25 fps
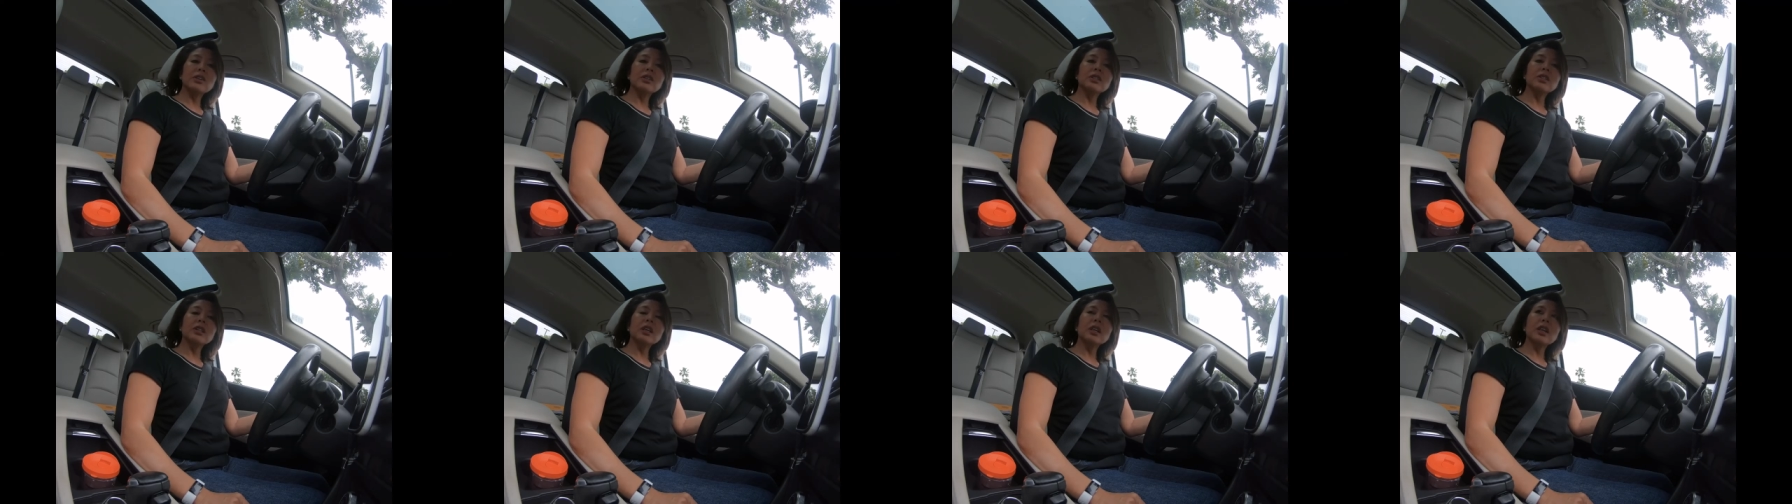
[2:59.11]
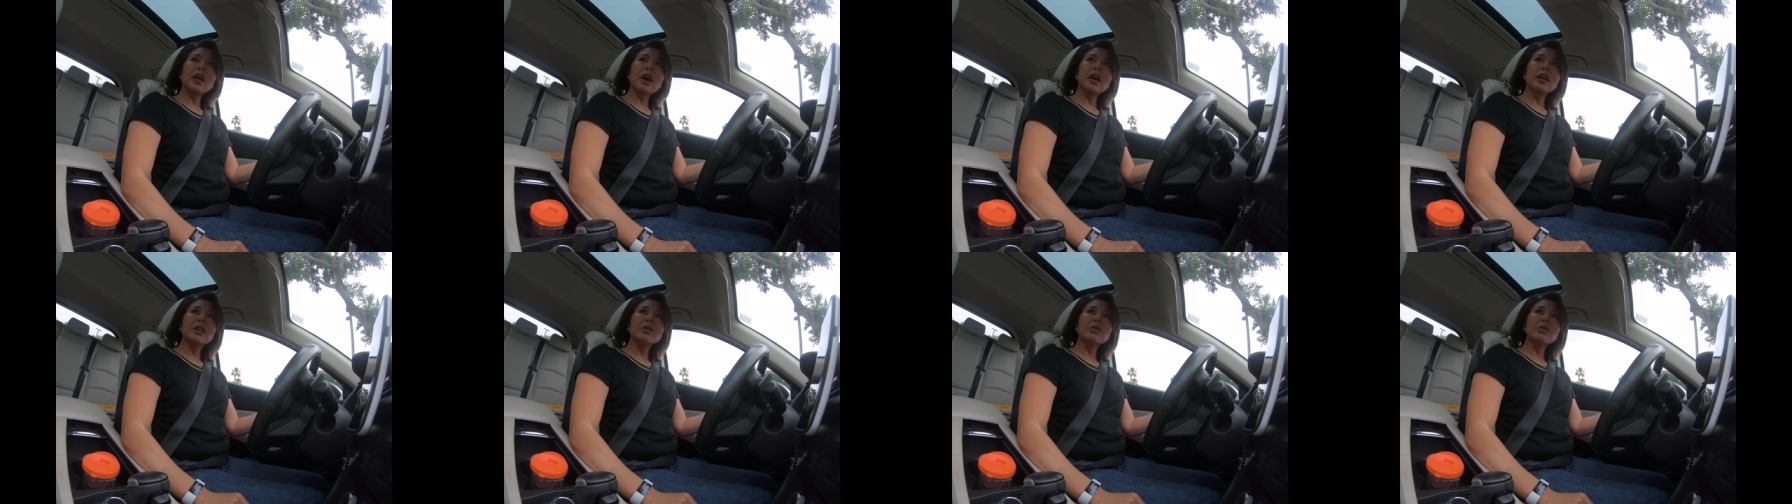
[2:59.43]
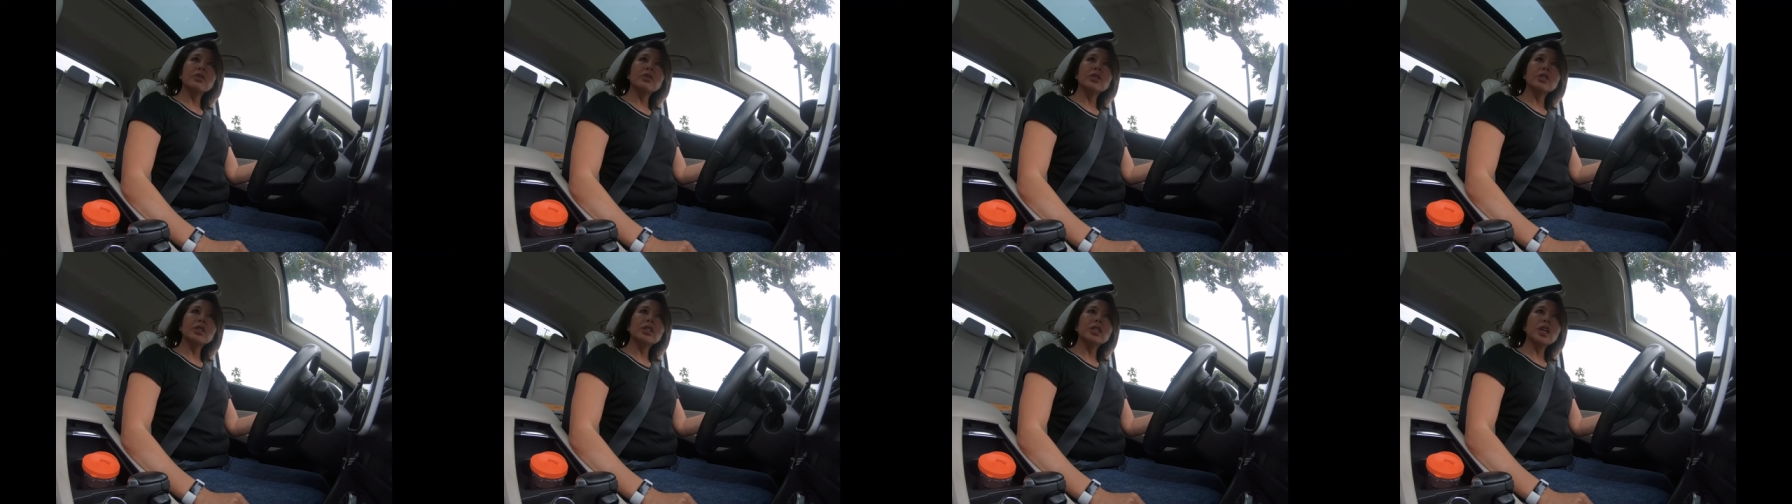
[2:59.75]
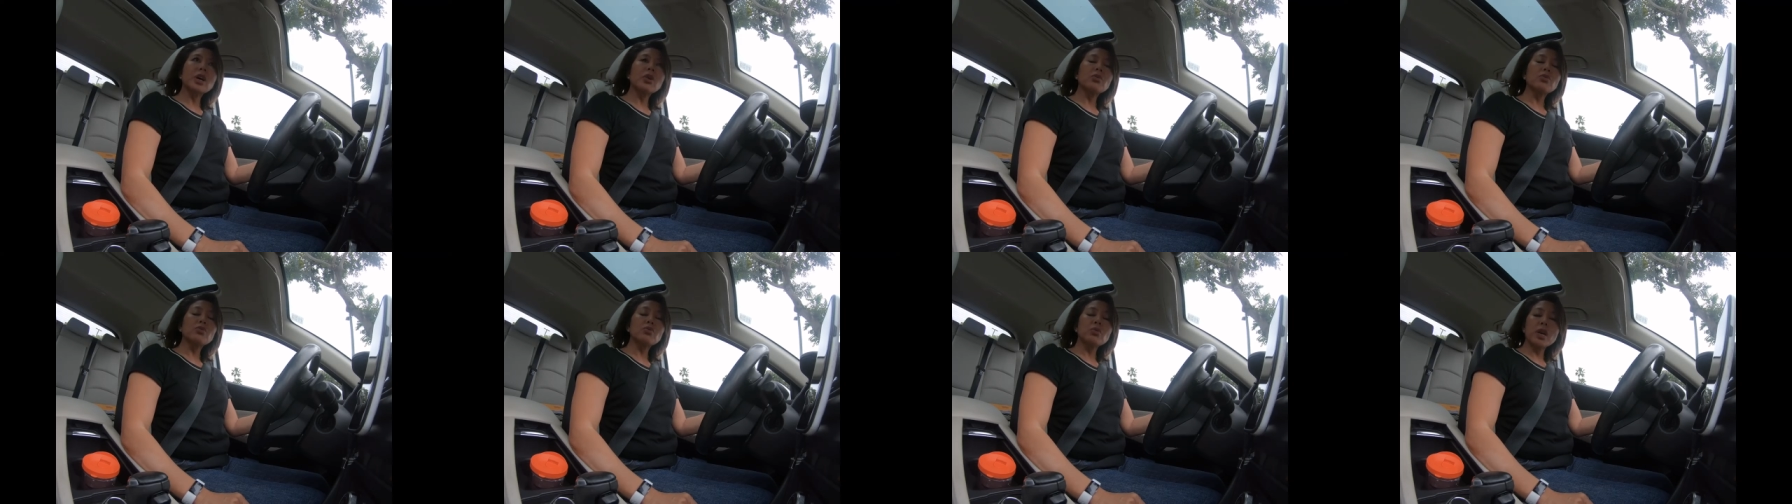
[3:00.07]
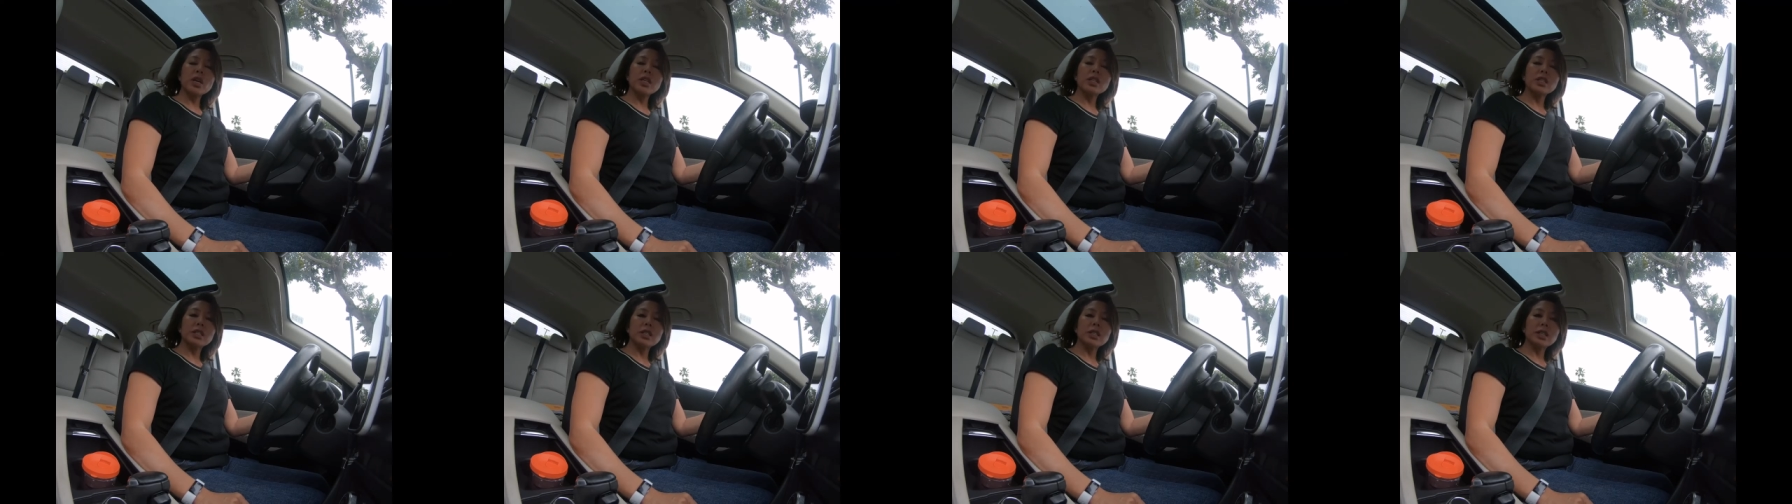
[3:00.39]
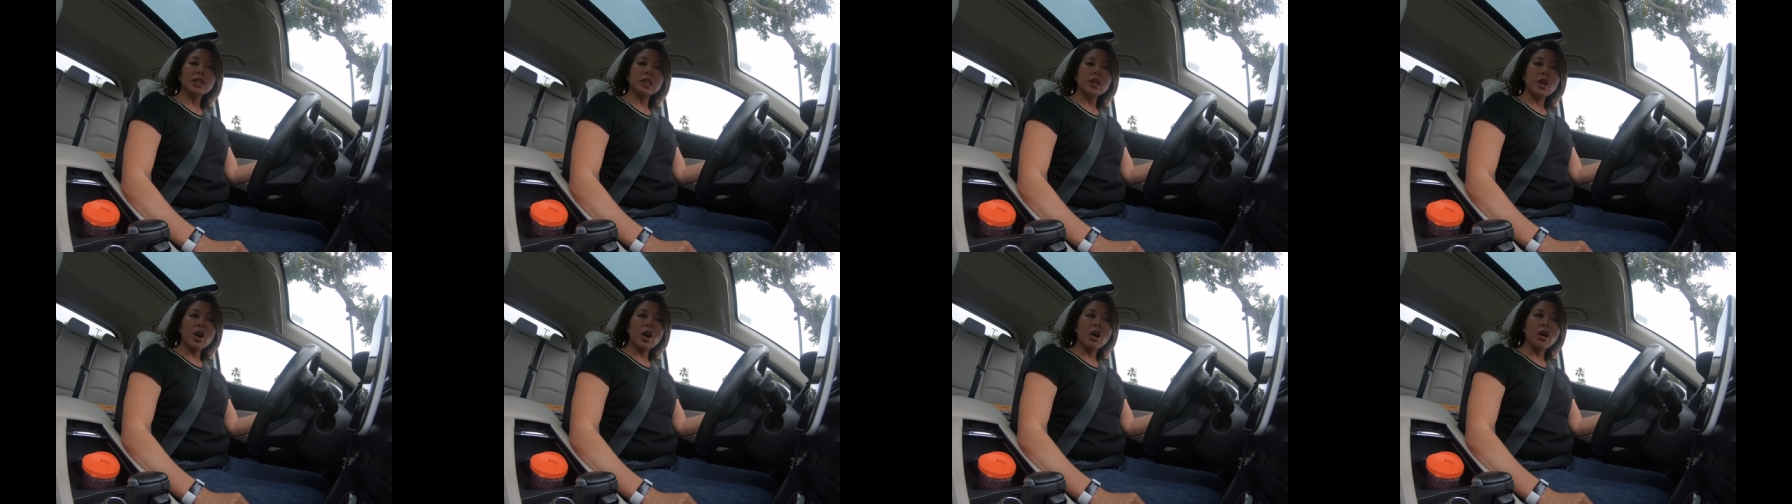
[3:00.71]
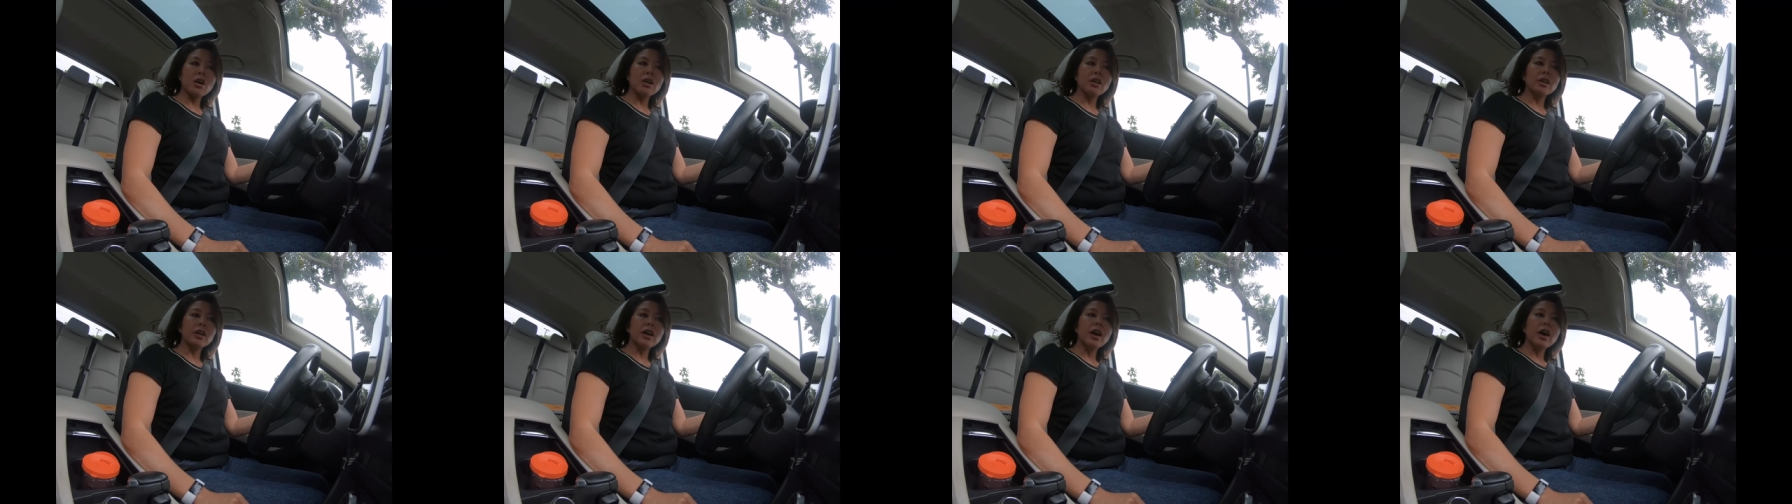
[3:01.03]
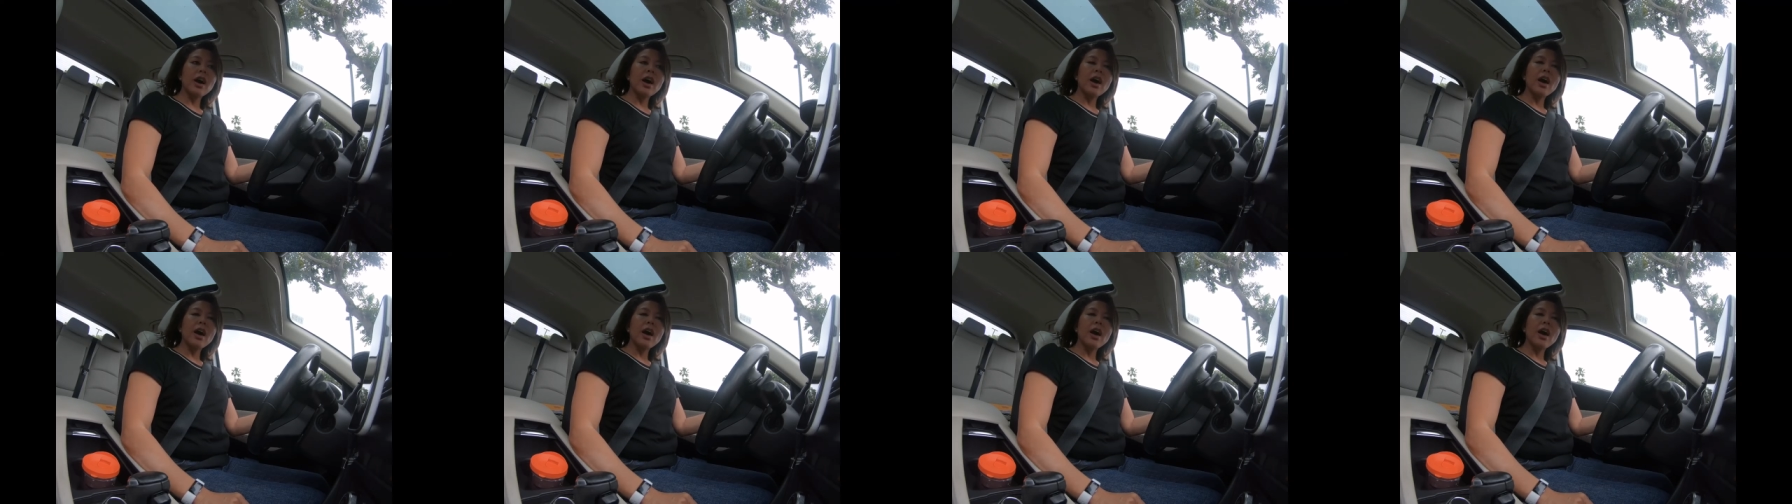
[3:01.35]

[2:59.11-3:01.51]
because the line was just outrageously long.